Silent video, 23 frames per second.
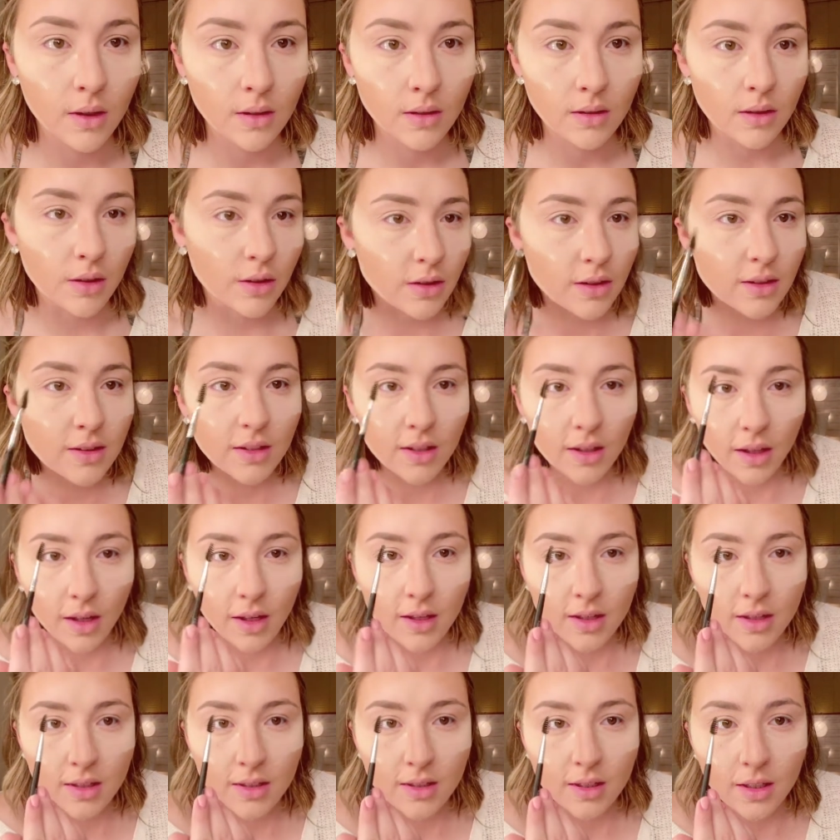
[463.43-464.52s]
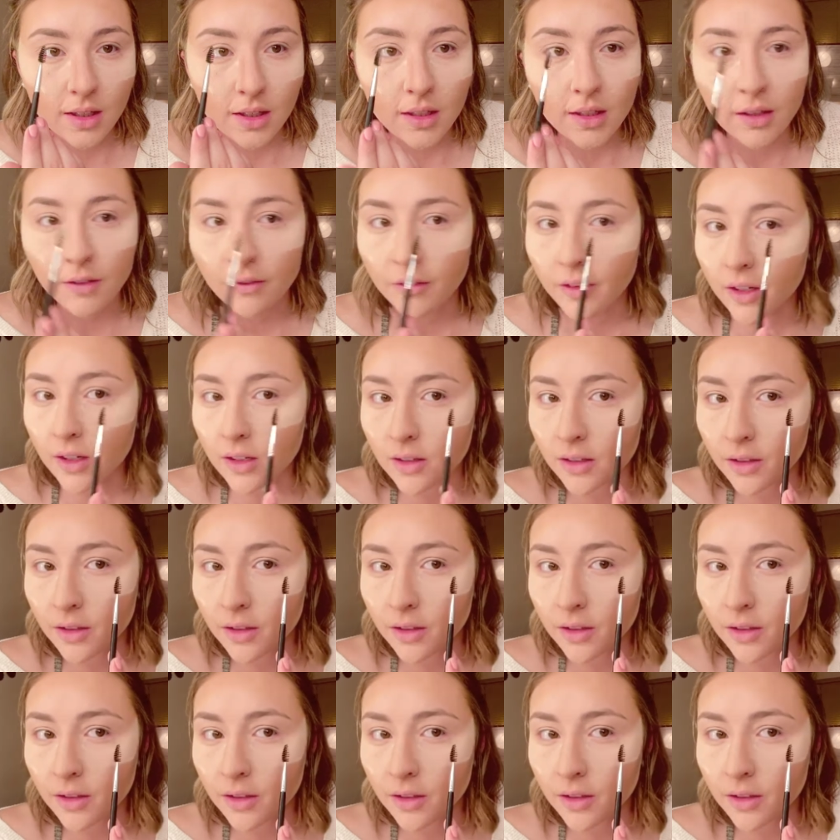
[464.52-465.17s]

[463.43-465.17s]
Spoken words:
So you can see like a significant